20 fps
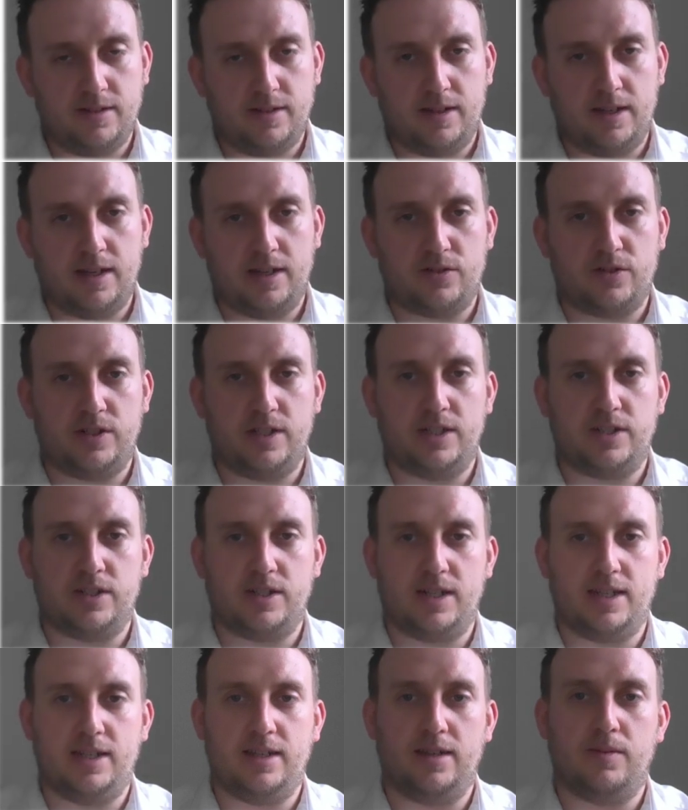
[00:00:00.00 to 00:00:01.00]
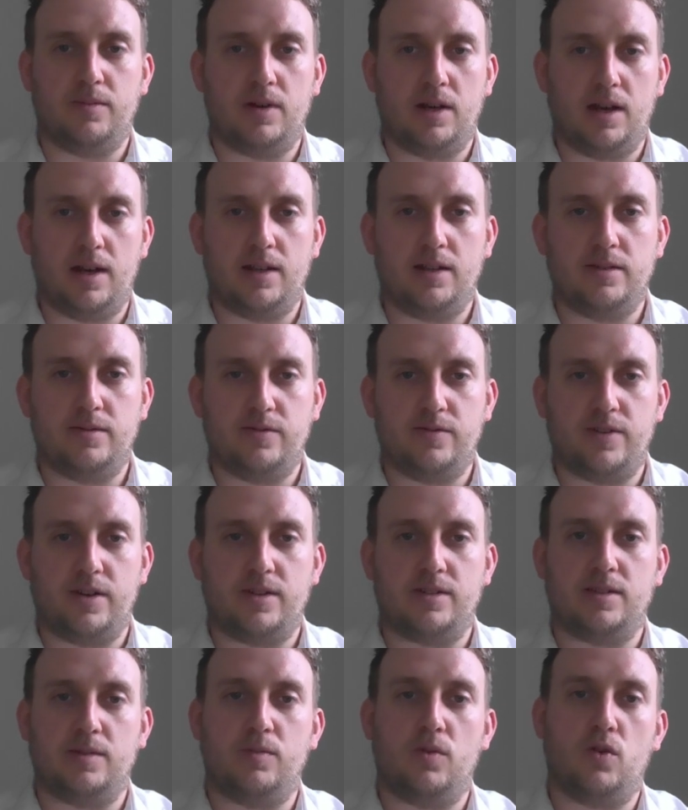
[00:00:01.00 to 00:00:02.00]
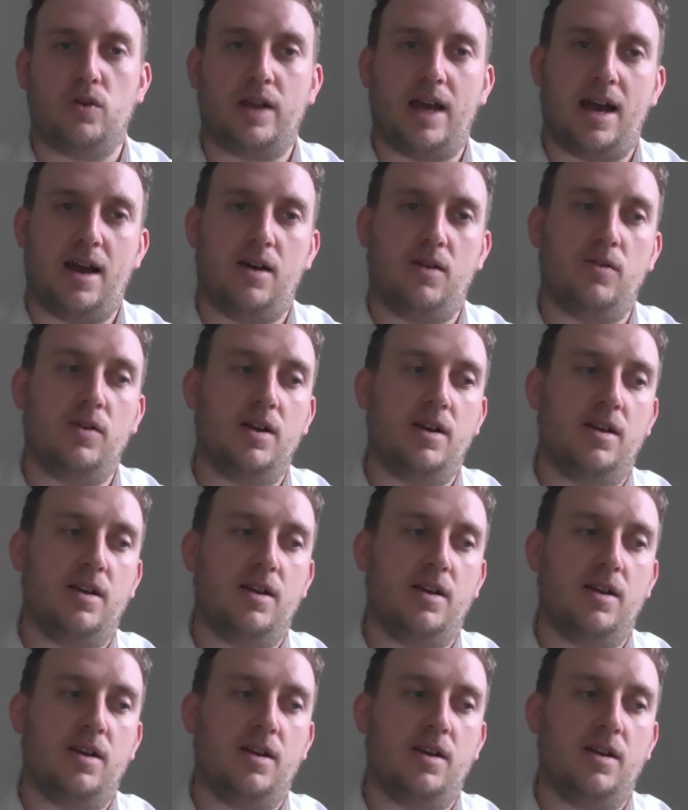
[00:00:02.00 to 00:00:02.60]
traditionally, and focusing more on how